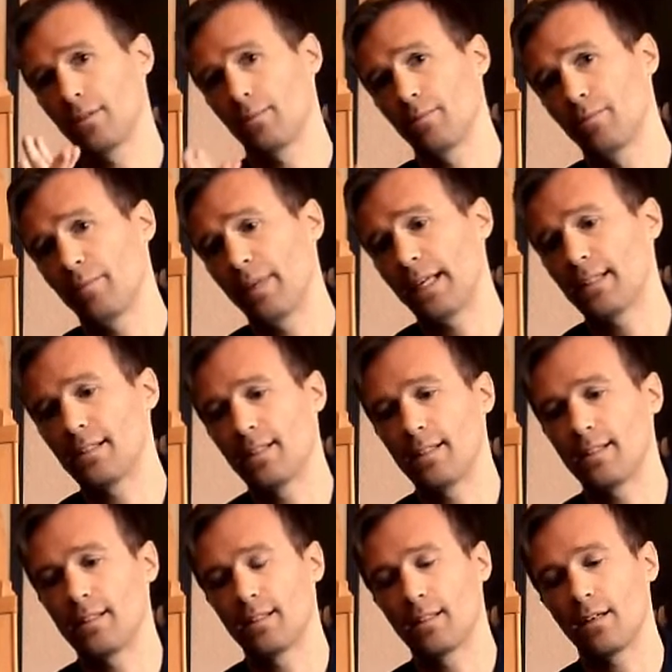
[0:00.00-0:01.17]
makes
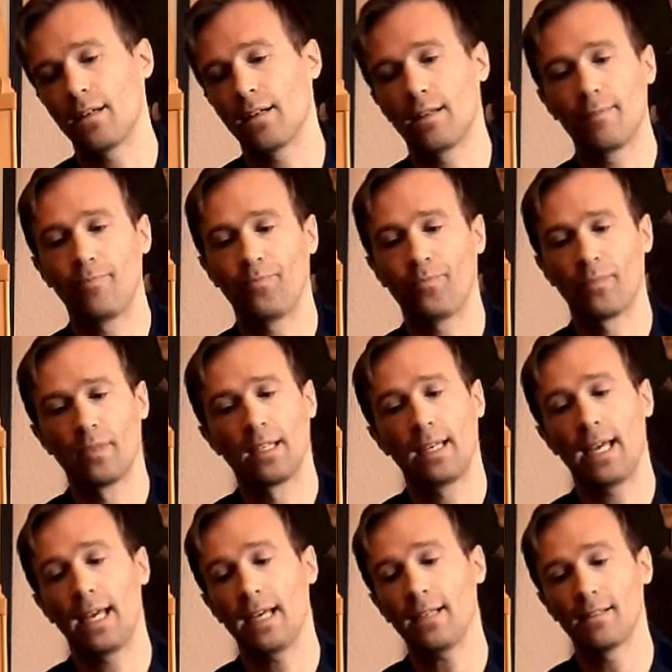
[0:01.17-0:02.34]
this
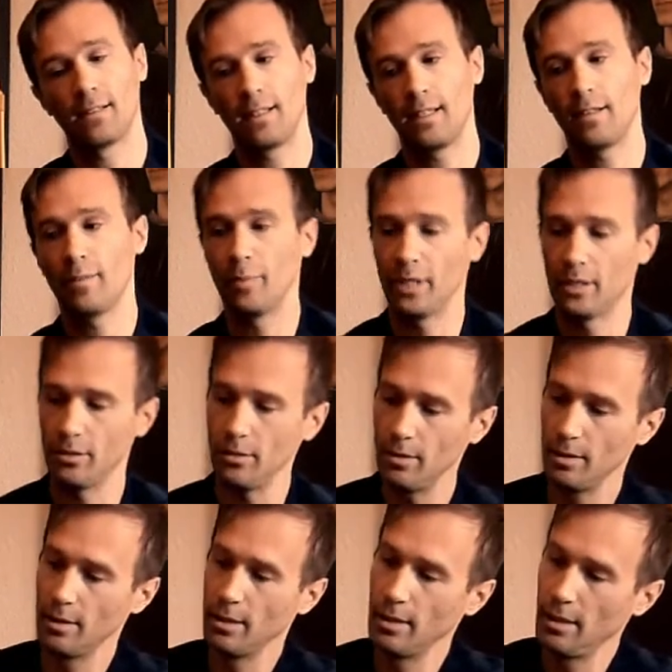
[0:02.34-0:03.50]
X in the middle.
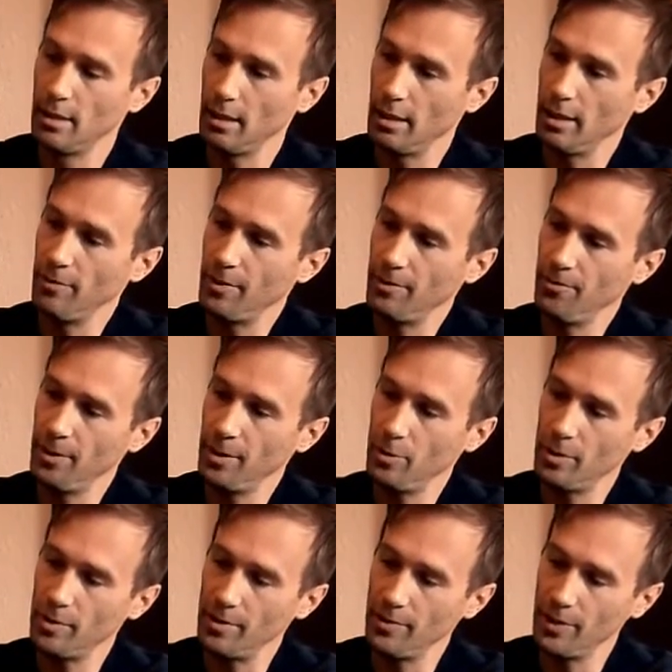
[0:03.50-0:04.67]
If I feel
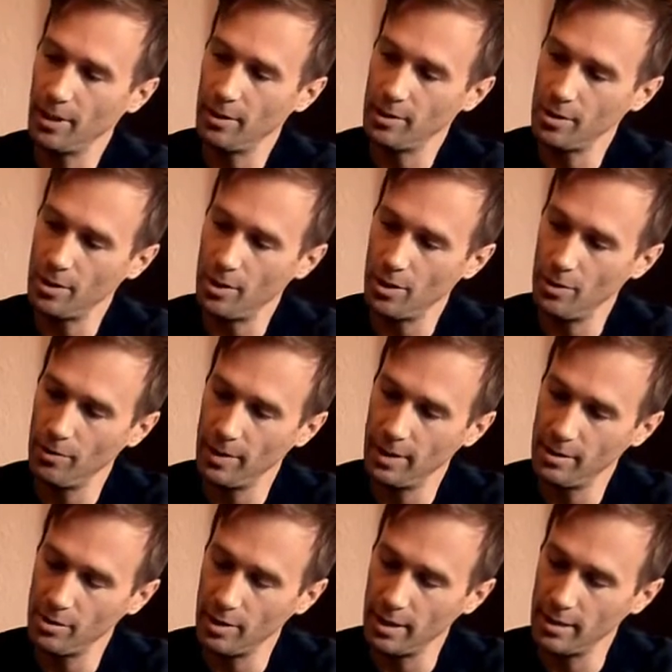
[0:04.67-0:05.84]
with my fingers over the
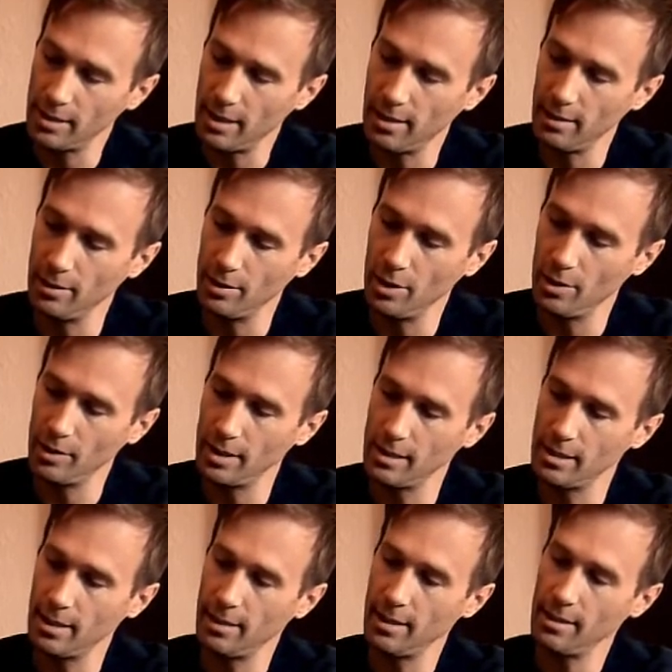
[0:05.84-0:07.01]
strings, I notice
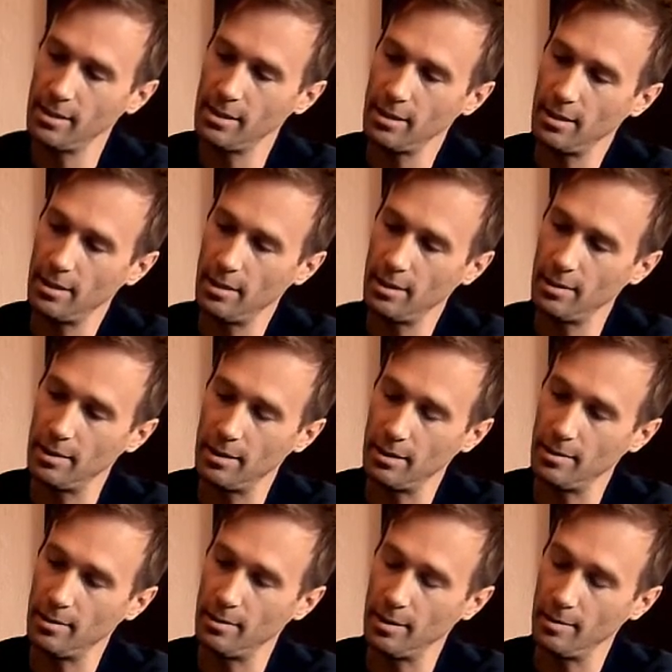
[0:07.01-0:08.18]
that there's
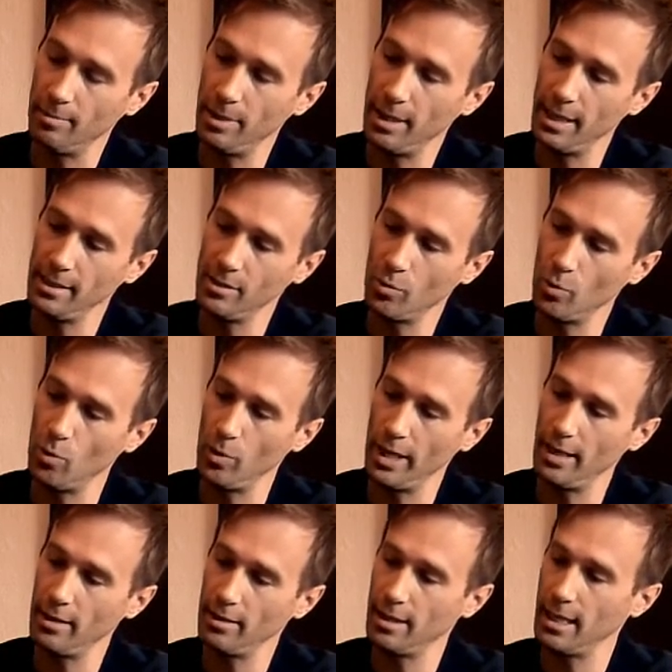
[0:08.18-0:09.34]
a place
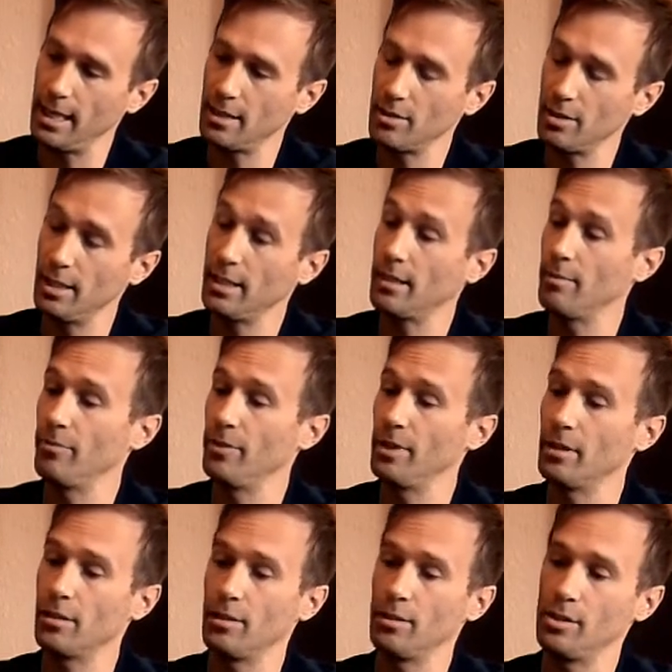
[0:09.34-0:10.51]
where they actually come very
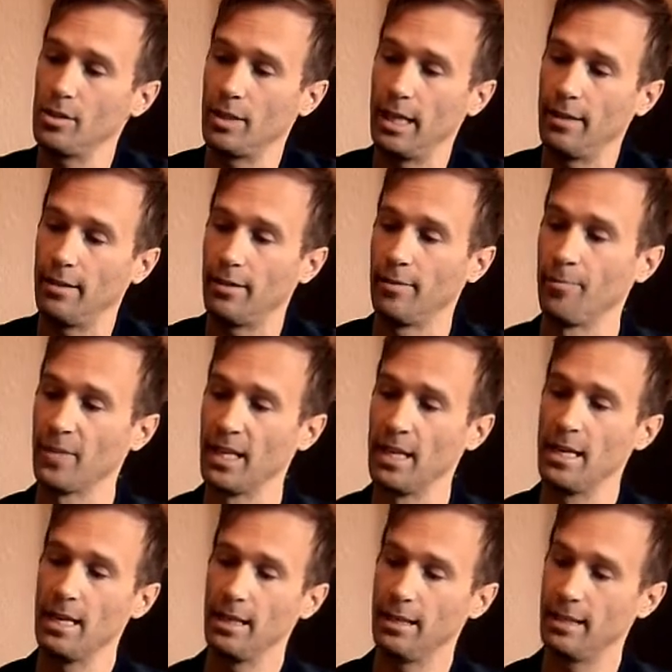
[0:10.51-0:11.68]
close together.
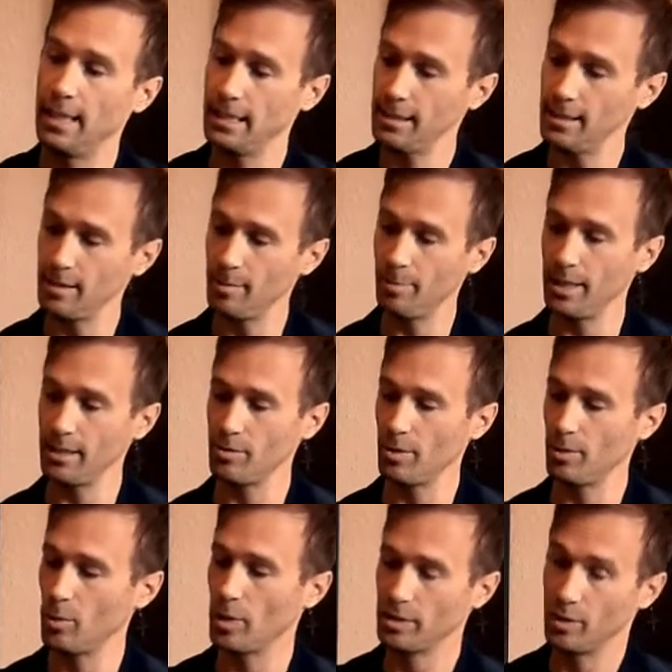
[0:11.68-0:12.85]
That is the place where
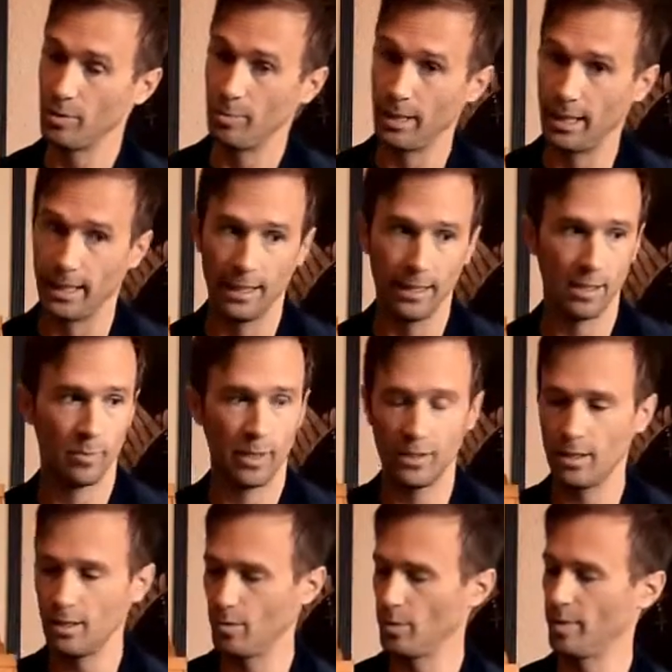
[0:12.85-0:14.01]
we want to play,
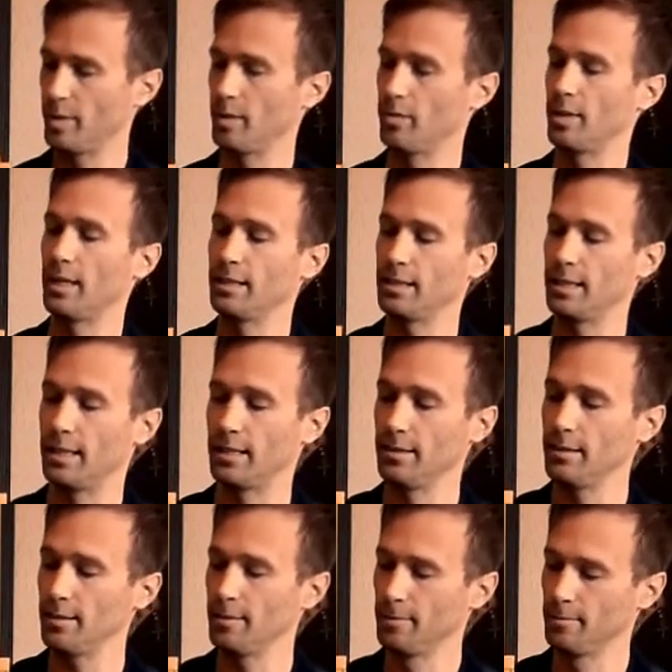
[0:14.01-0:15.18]
especially with the right hand,